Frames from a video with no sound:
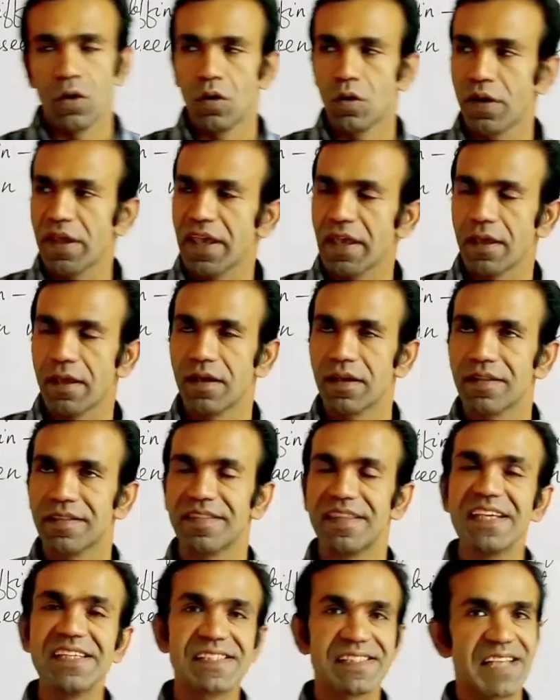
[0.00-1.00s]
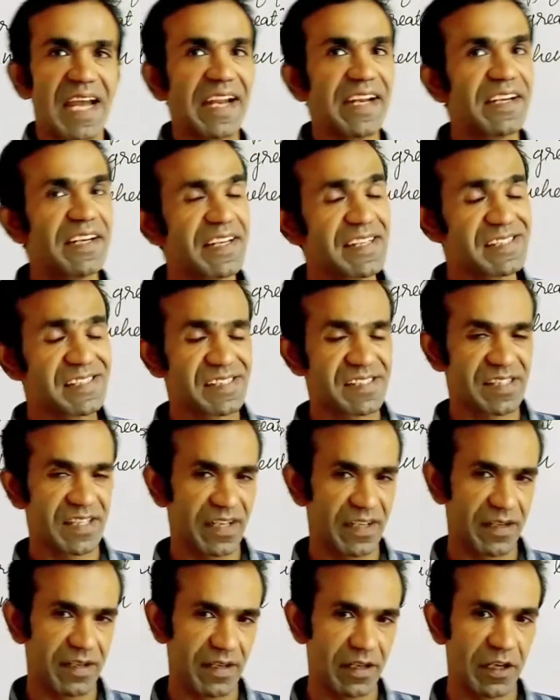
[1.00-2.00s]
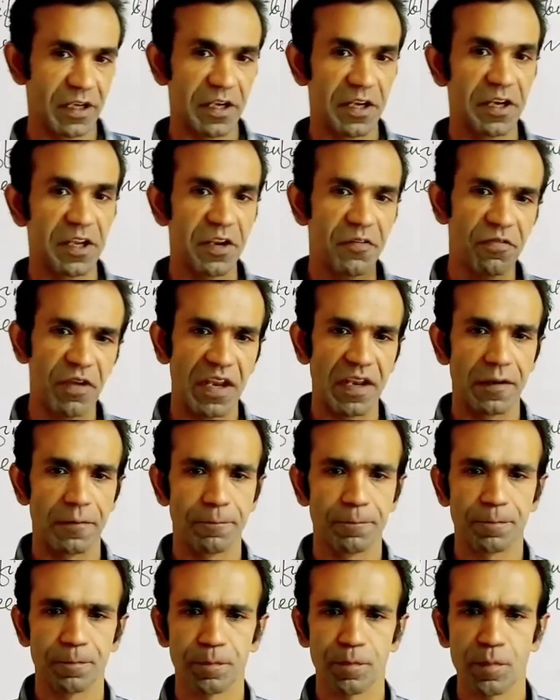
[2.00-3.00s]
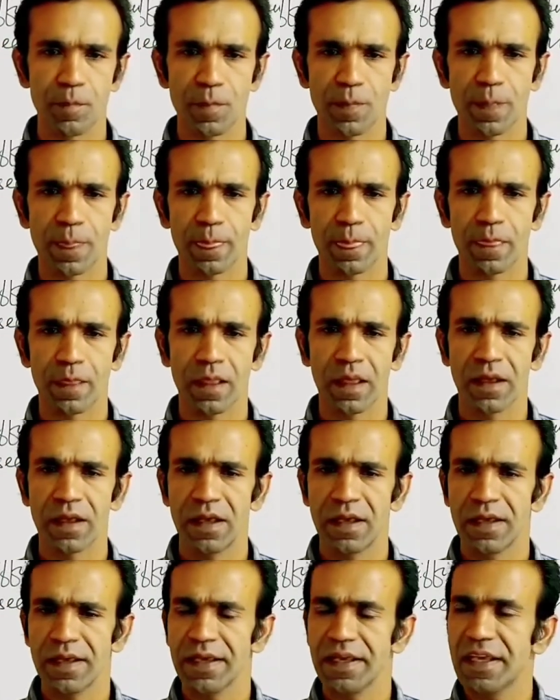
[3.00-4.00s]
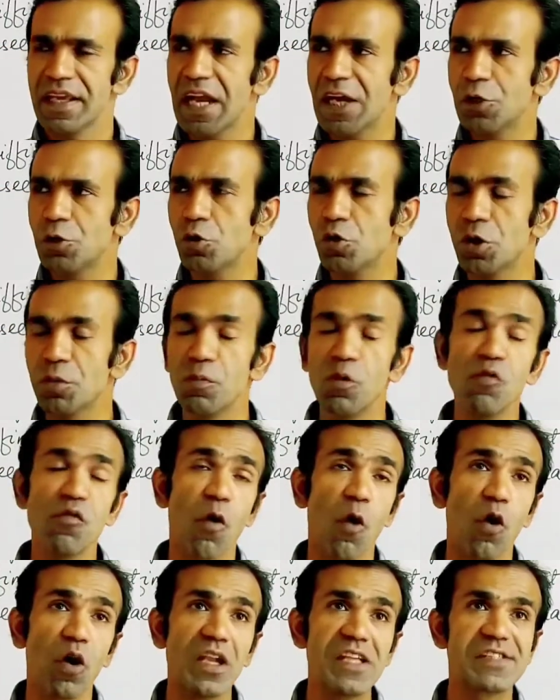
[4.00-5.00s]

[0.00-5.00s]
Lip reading: Okay, this scientist Griffin, he had to remove all